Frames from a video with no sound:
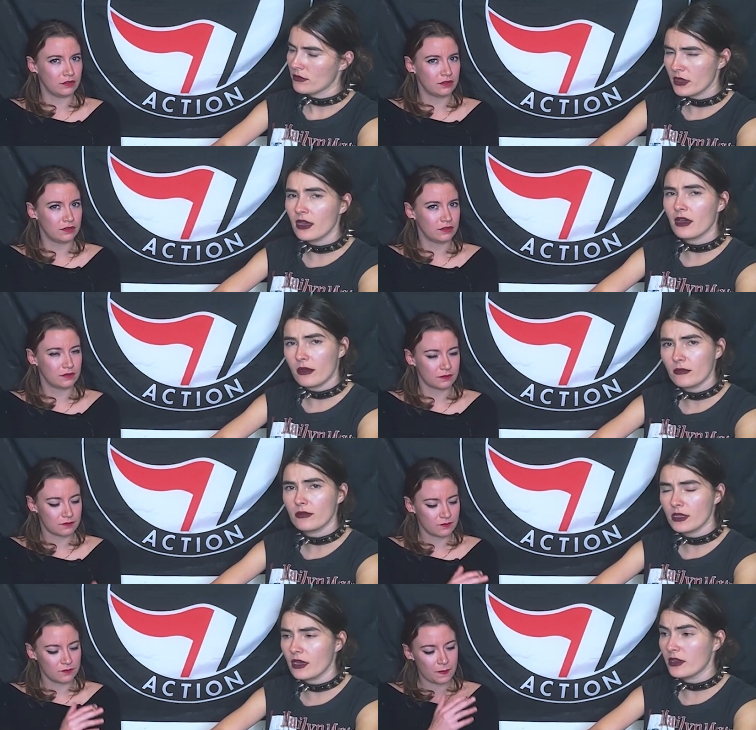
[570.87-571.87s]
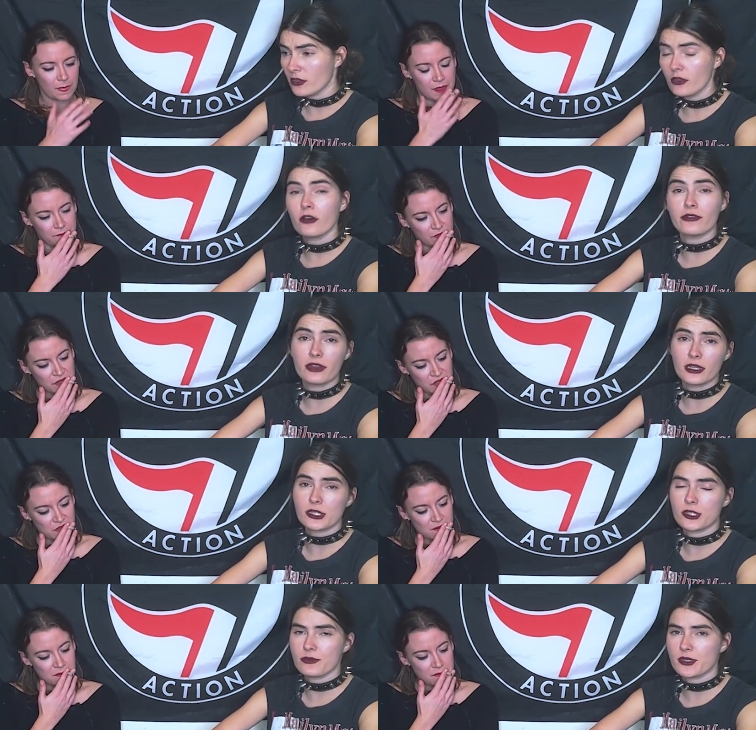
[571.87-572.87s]
Speaker 1: yeah yeah and a lot of
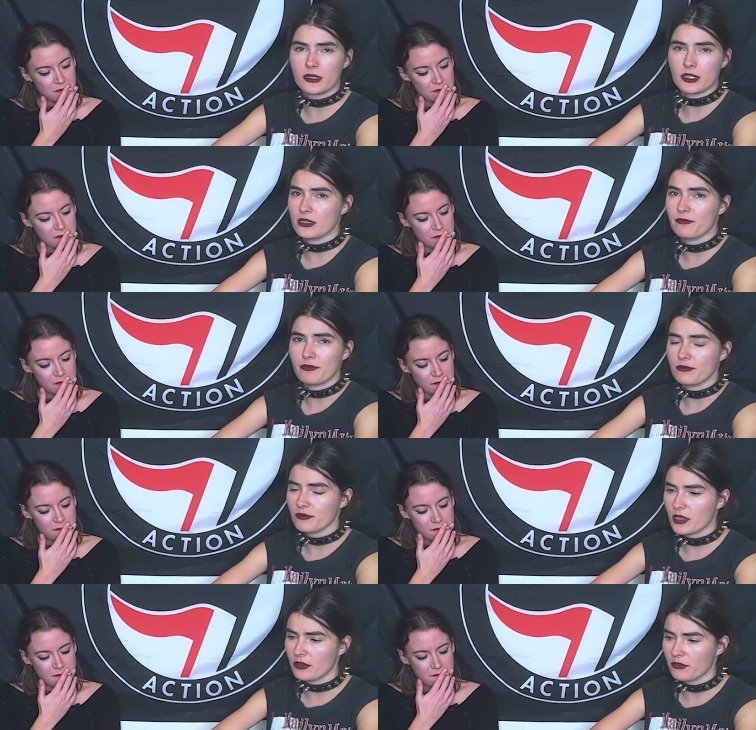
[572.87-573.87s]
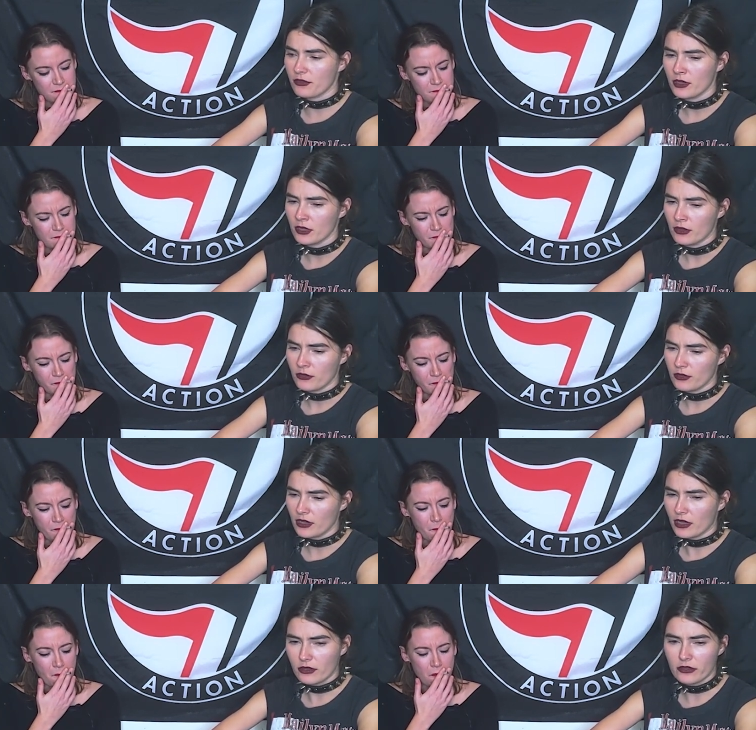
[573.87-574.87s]
relationships actually kind of
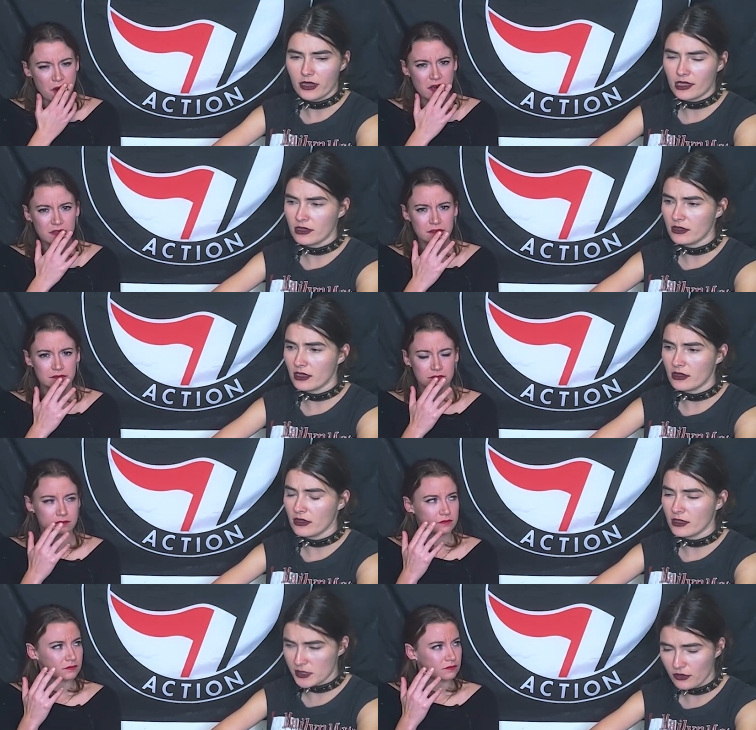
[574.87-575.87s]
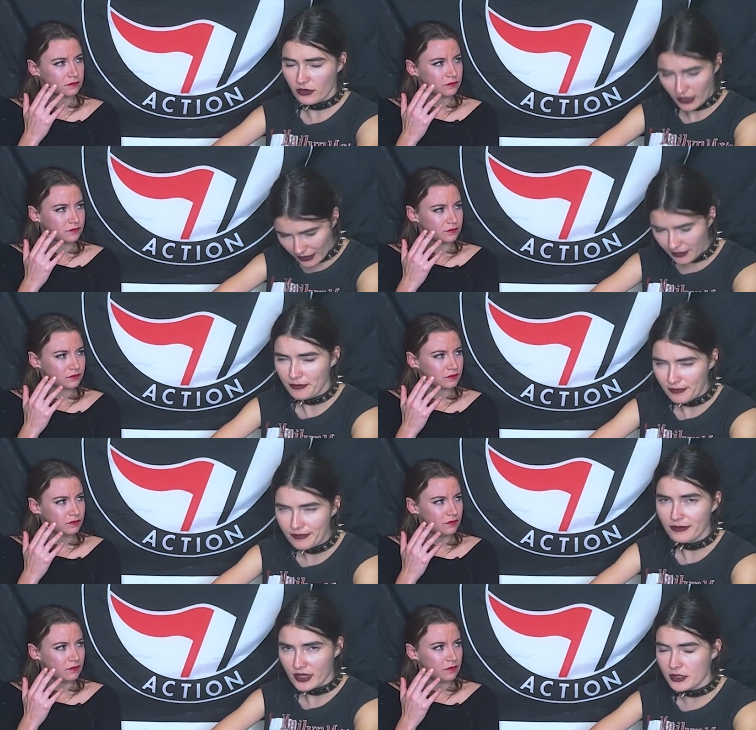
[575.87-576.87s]
rely on that and that that's okay
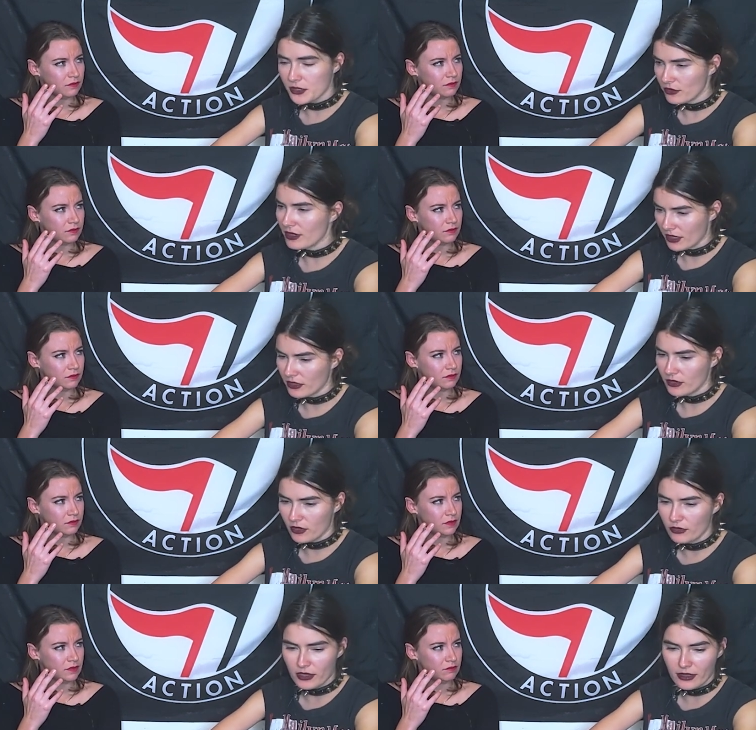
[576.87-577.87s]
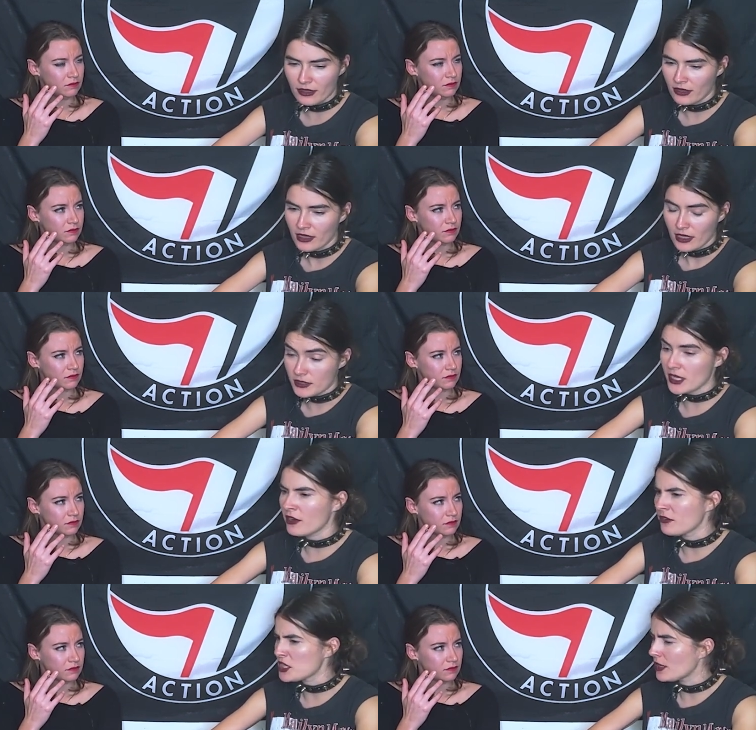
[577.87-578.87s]
that's okay you know like it's
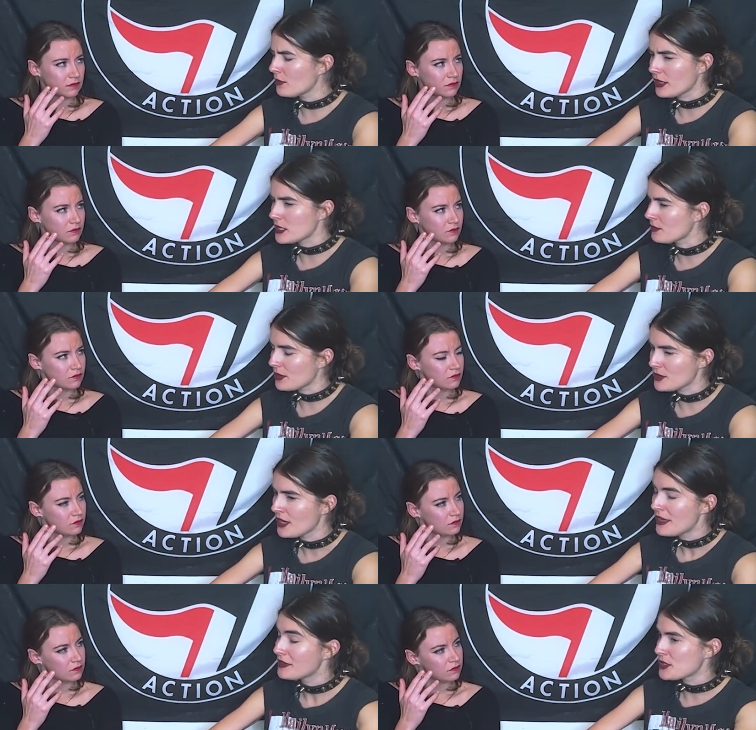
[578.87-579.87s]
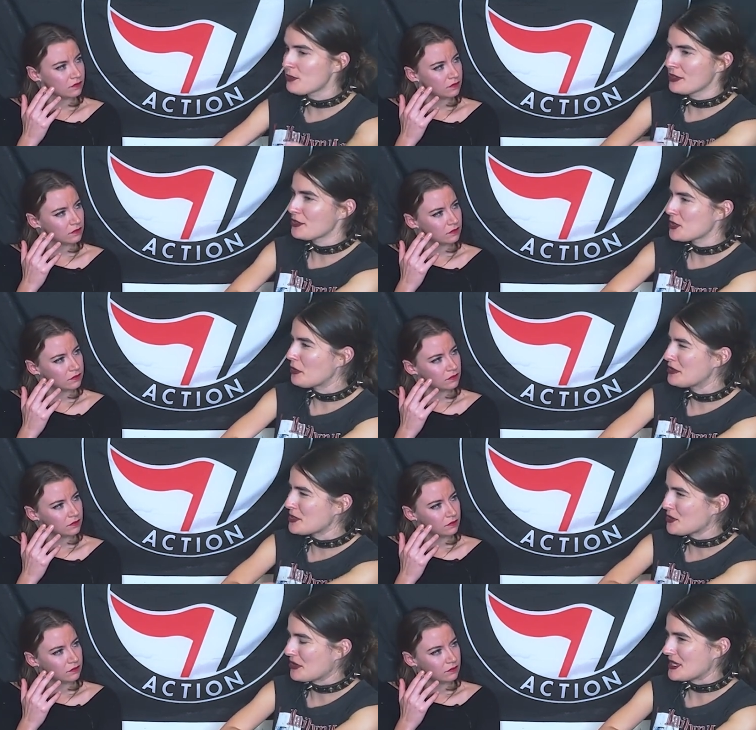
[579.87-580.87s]
kind of a shame like sometimes there's been this whole
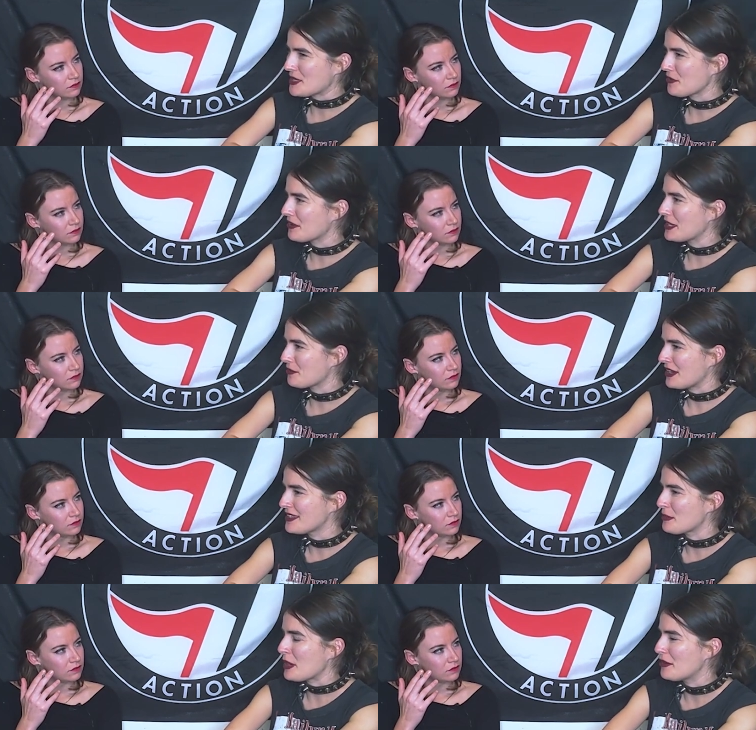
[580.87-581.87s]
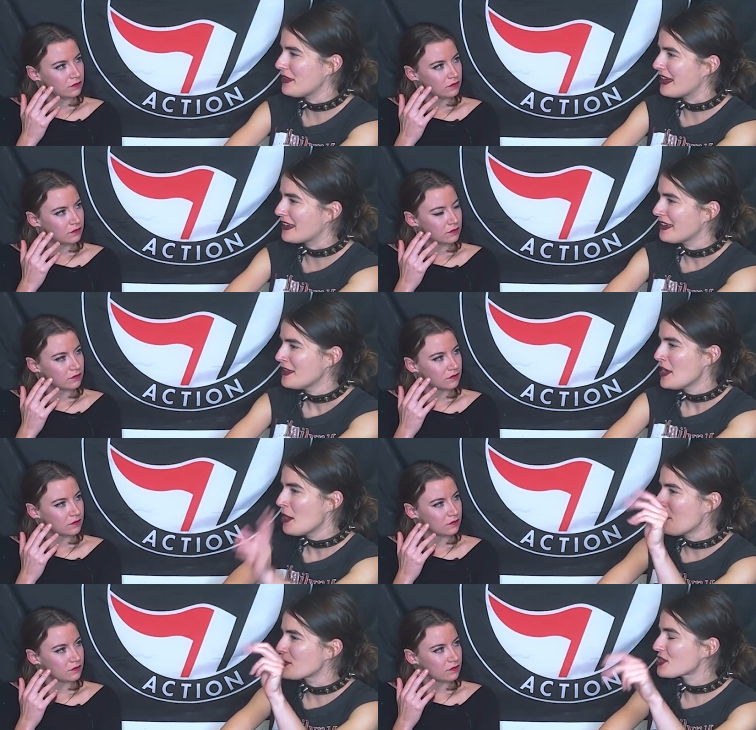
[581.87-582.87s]
discourse as of late right about like
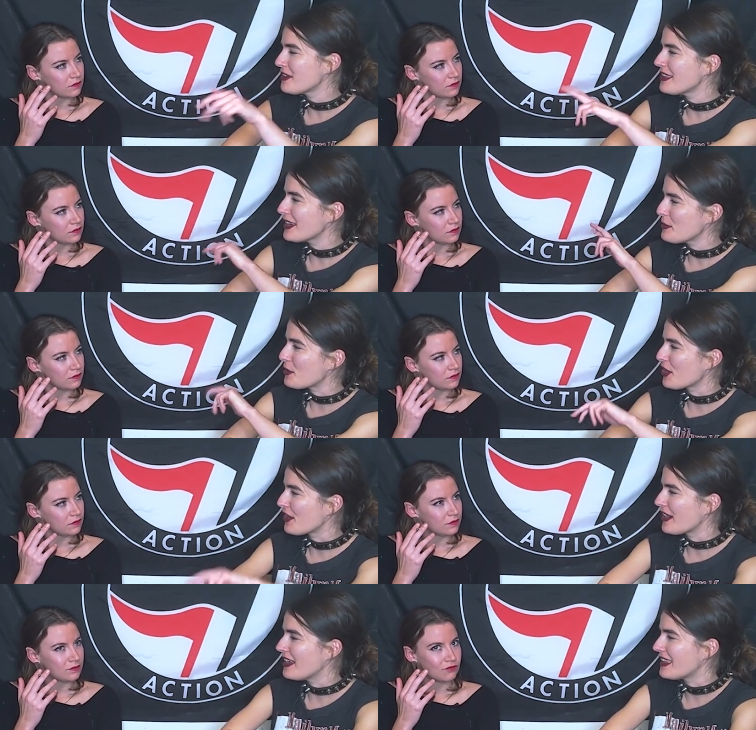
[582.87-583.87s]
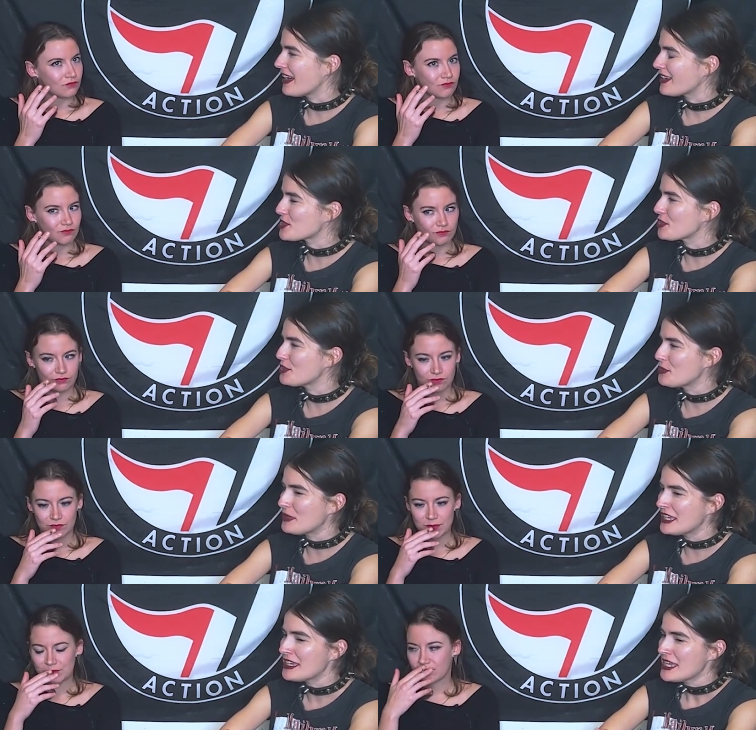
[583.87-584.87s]
emotional labor and like should you be